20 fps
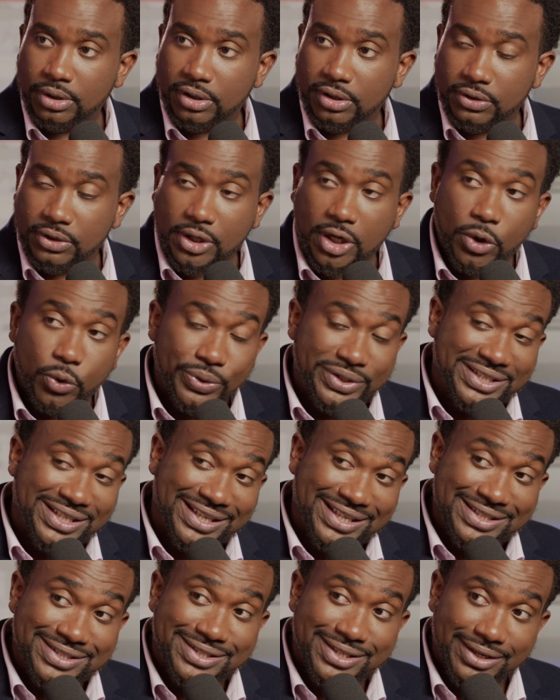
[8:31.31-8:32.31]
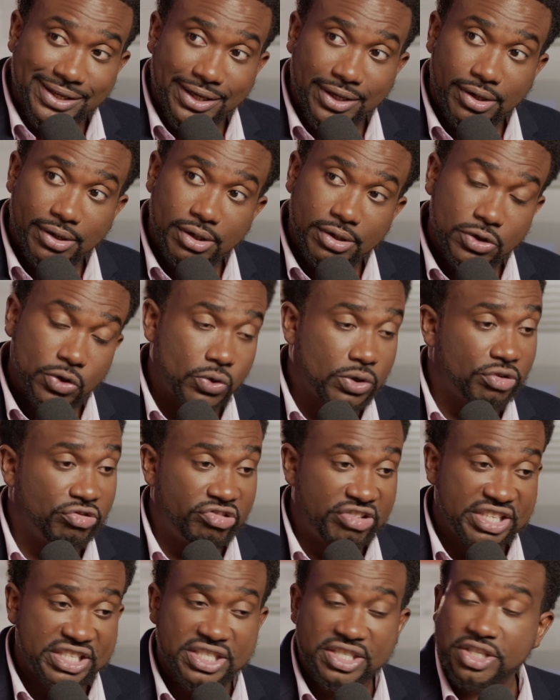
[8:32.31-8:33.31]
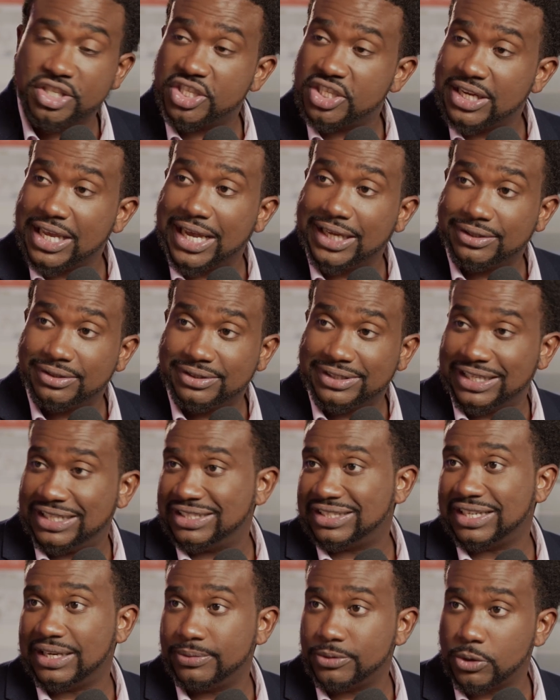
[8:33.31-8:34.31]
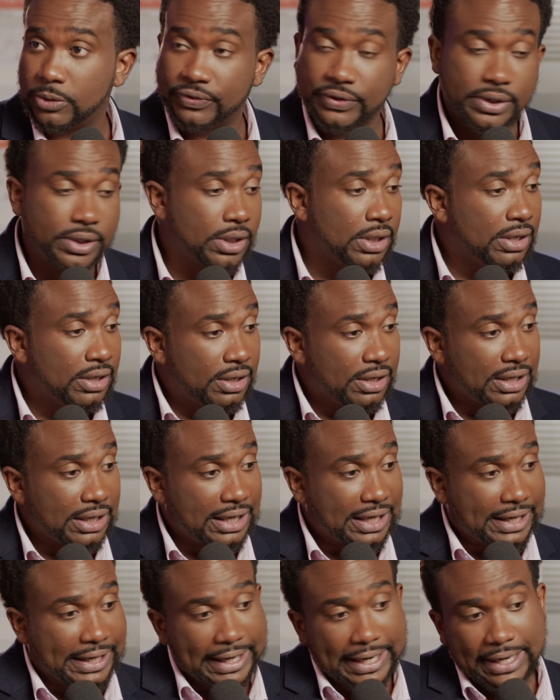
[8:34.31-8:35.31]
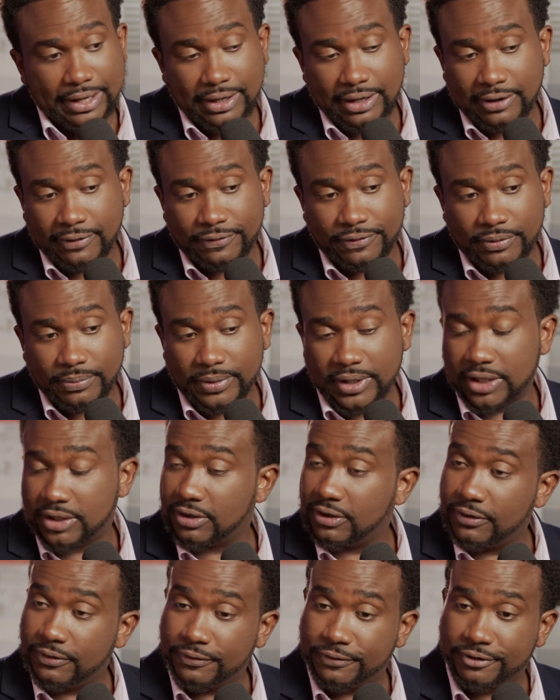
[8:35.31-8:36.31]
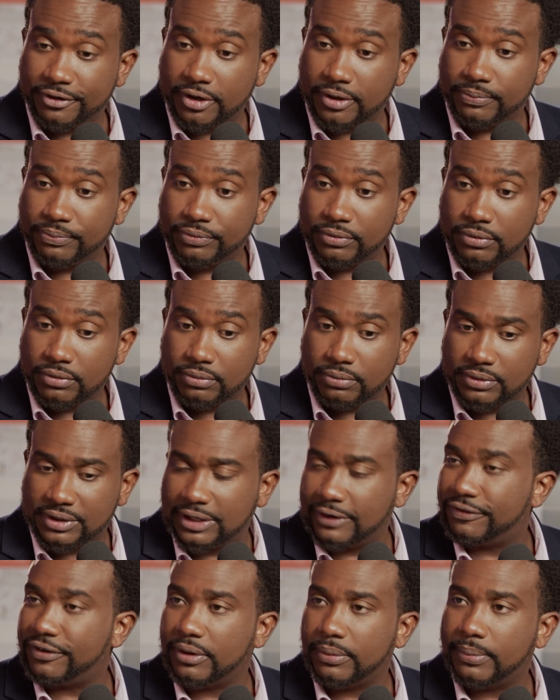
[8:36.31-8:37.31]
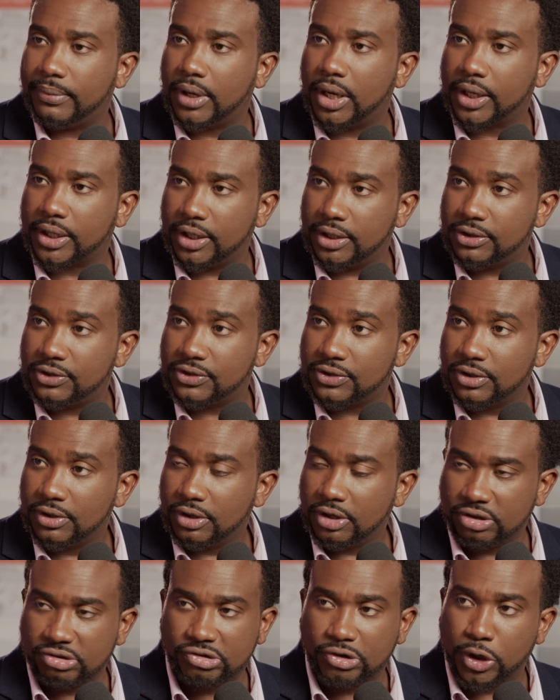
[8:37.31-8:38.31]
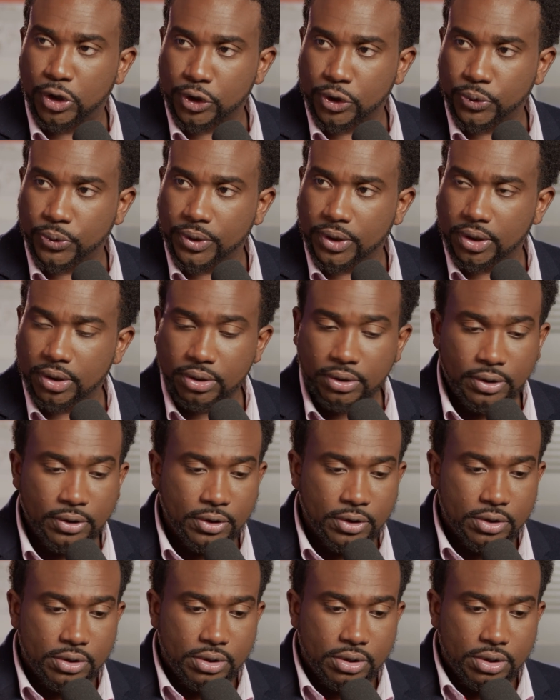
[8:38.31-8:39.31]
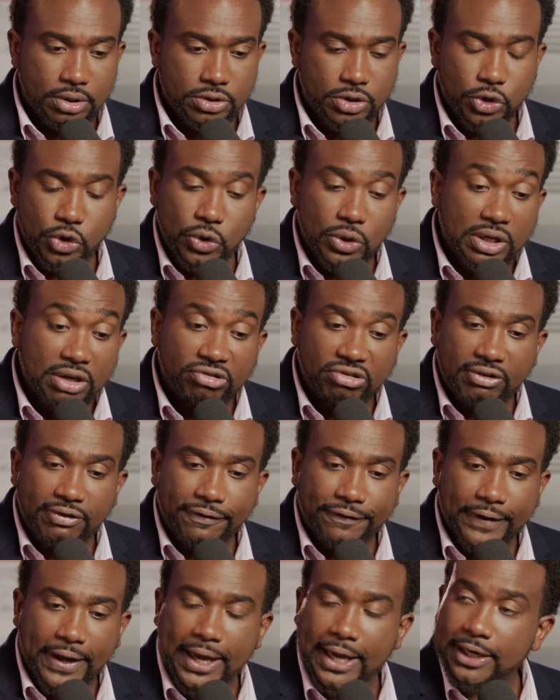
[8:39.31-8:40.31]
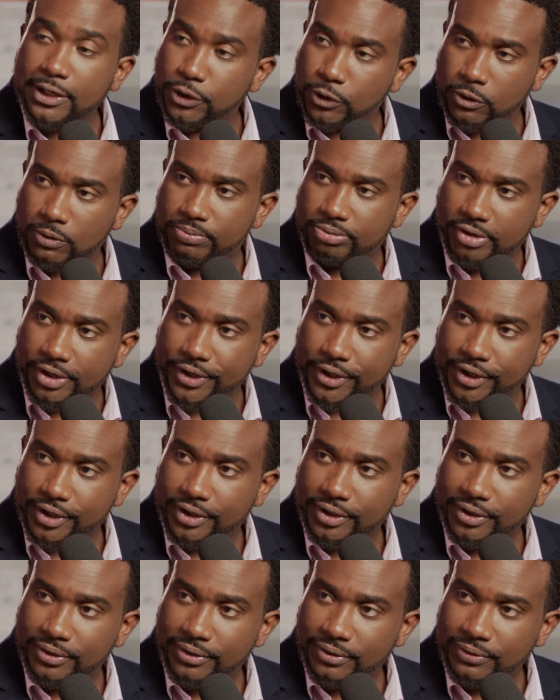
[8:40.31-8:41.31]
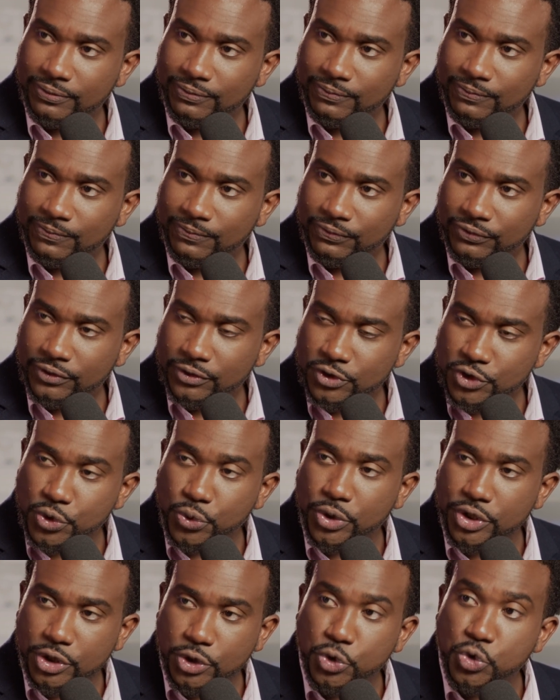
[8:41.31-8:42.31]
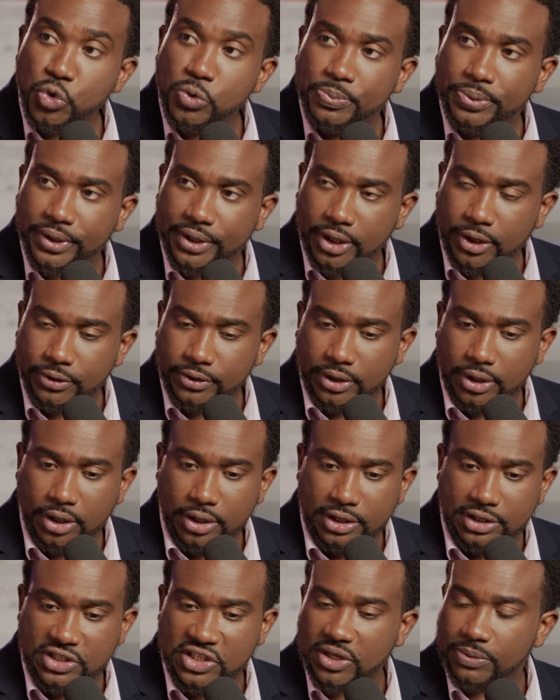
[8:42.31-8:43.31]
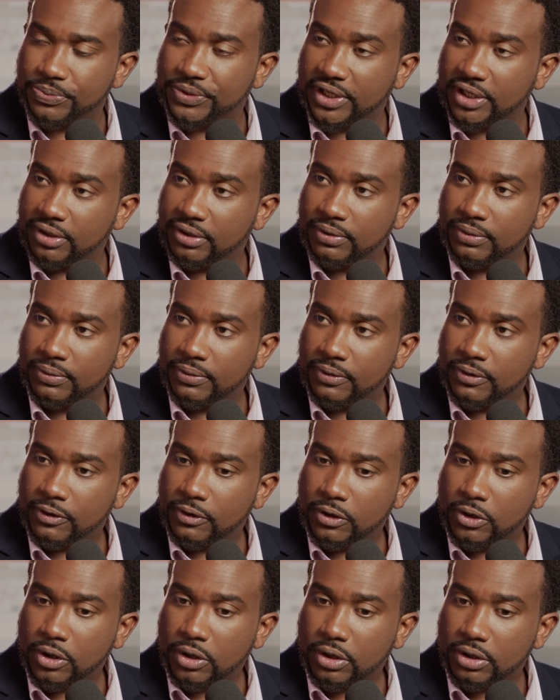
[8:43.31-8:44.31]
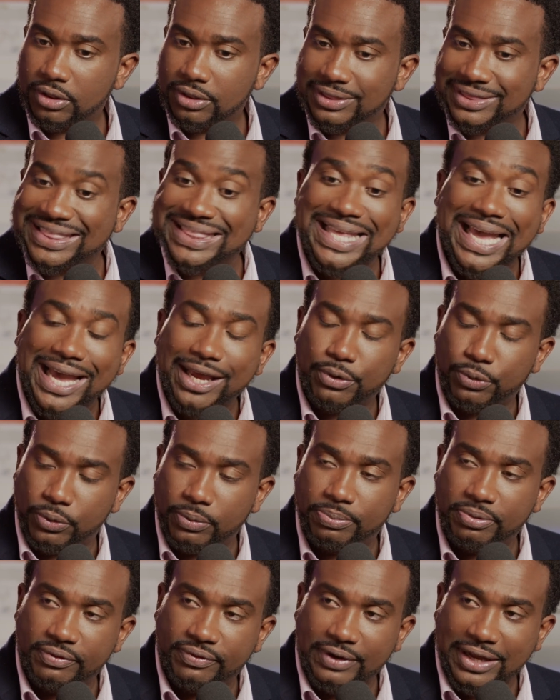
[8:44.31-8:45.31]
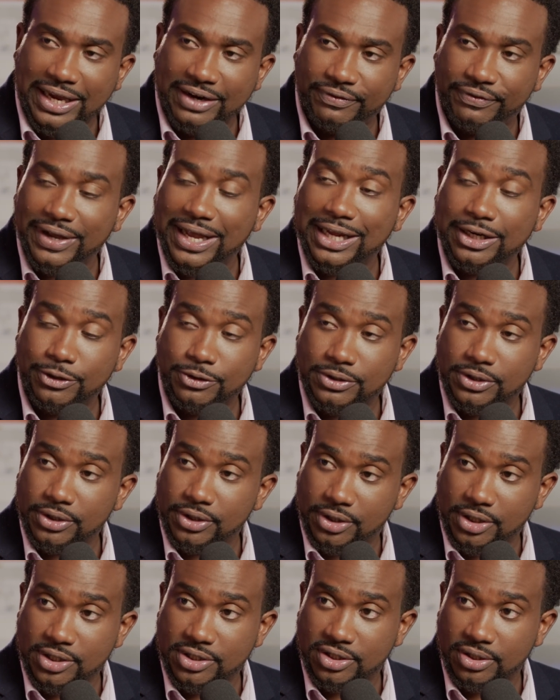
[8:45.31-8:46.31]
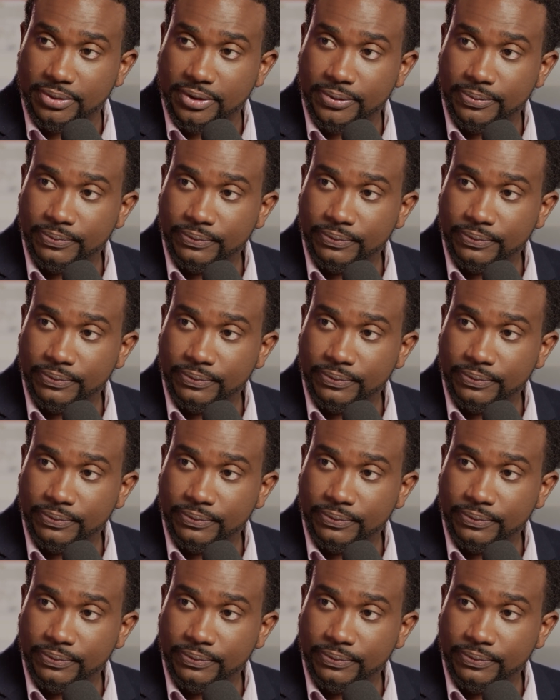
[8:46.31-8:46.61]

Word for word: now with the internet, you could research that 10 times over, get information from different markets around the world. So you could refine your product. So what you do put out is something that will provide value to the customer.